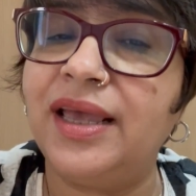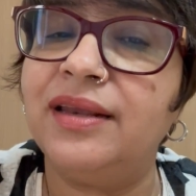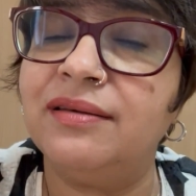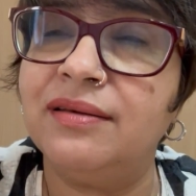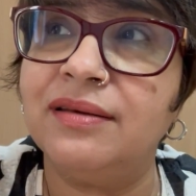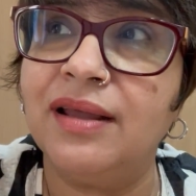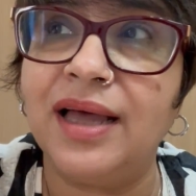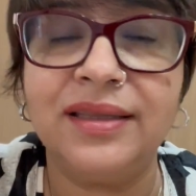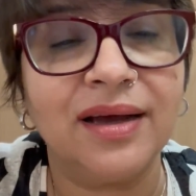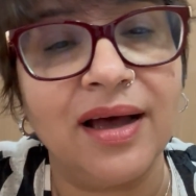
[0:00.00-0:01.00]
in
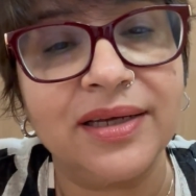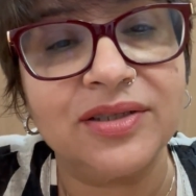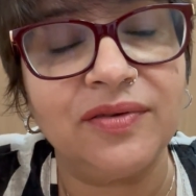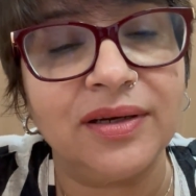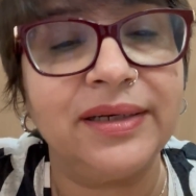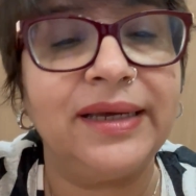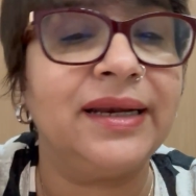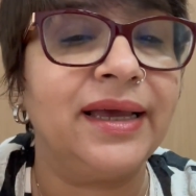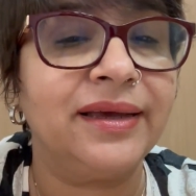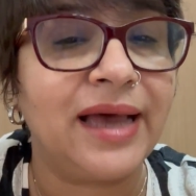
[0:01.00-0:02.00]
other kinds of learning
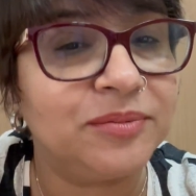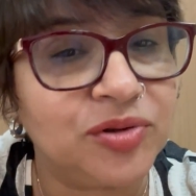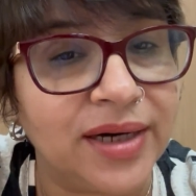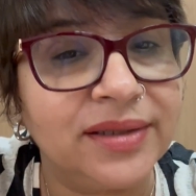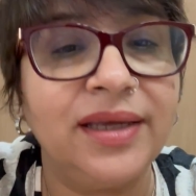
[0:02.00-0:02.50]
like abstract